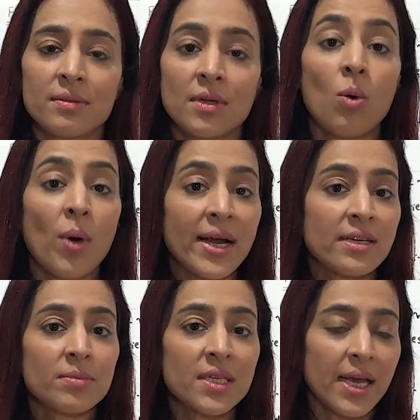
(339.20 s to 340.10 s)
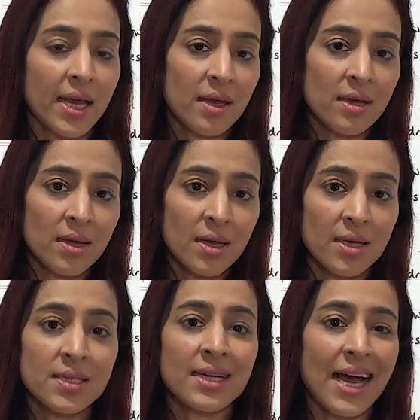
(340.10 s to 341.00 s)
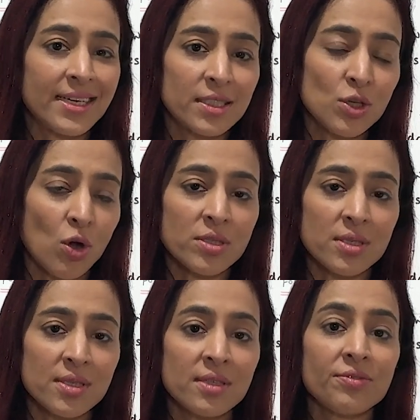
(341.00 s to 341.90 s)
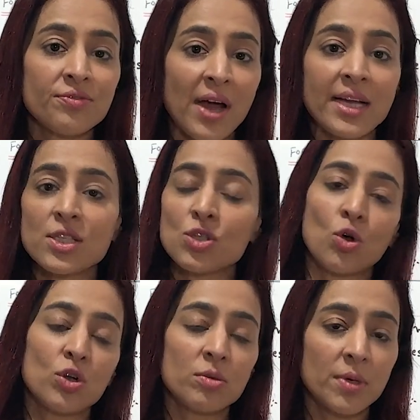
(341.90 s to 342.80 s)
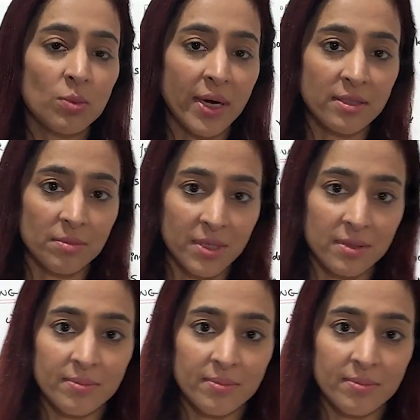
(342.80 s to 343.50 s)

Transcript: A. Now vitamin A is an antioxidant fat soluble vitamin.